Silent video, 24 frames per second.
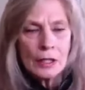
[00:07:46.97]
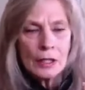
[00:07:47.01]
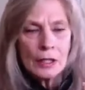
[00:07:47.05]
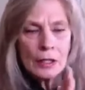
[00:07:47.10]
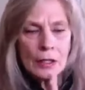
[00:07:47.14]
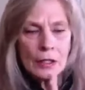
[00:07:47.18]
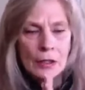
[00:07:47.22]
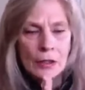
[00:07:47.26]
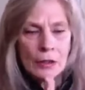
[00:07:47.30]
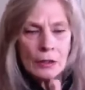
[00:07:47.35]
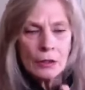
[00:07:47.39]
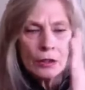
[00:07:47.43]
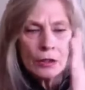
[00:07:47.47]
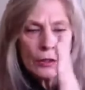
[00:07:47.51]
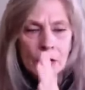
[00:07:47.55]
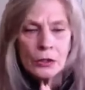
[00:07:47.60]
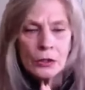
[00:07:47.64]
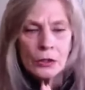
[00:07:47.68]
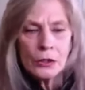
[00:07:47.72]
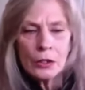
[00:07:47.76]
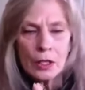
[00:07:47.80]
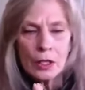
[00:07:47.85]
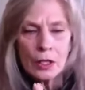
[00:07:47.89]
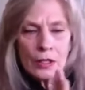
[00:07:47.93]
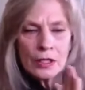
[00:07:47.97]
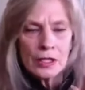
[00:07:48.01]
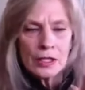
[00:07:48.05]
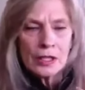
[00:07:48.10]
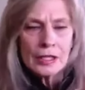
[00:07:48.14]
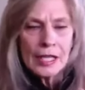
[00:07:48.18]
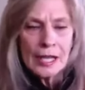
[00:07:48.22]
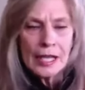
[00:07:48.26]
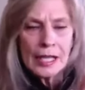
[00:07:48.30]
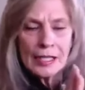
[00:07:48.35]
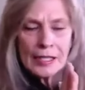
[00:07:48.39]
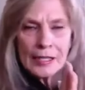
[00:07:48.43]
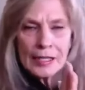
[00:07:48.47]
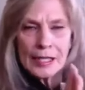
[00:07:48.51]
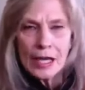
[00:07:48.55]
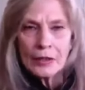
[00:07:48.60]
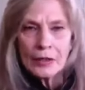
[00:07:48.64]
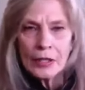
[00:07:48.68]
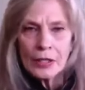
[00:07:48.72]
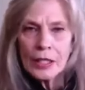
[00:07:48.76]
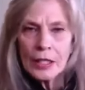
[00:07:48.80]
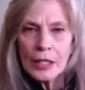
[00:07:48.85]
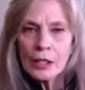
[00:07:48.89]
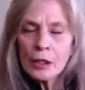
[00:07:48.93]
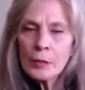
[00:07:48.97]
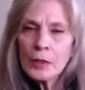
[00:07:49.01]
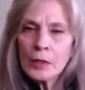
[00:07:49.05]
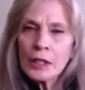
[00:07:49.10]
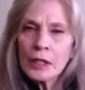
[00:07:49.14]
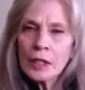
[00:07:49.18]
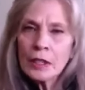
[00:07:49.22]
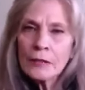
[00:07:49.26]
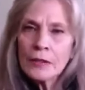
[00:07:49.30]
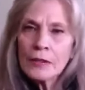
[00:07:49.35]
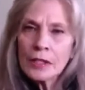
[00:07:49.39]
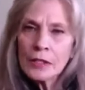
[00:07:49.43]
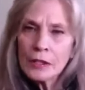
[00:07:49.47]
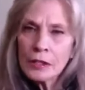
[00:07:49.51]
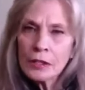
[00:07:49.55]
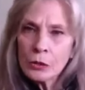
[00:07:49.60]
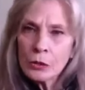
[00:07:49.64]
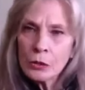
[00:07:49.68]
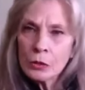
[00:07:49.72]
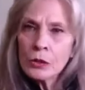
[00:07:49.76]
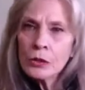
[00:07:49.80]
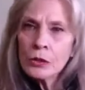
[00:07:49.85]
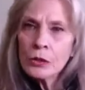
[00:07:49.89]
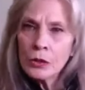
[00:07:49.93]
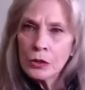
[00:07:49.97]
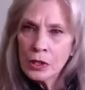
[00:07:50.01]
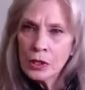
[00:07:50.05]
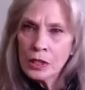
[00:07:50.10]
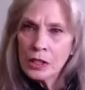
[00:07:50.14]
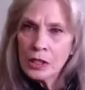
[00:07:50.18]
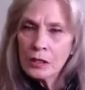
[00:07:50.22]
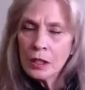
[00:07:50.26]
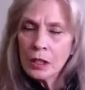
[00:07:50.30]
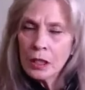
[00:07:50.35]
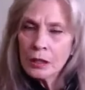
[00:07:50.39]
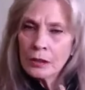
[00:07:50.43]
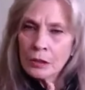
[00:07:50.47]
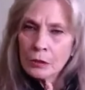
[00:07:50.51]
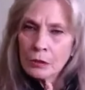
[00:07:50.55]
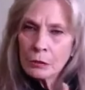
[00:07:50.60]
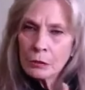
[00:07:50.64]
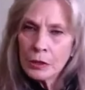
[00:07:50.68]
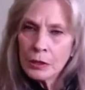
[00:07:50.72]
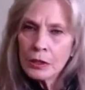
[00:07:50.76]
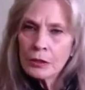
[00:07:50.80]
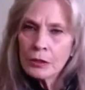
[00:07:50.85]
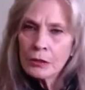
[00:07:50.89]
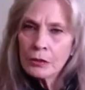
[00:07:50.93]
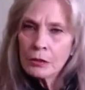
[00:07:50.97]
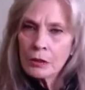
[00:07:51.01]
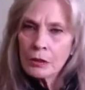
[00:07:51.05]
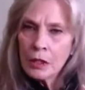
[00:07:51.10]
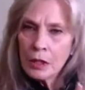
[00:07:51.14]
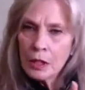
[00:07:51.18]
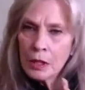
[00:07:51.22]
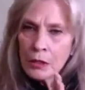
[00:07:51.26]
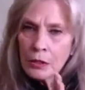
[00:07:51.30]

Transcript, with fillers: you're doing all this dance out here, but none of it's the truth. It's not the real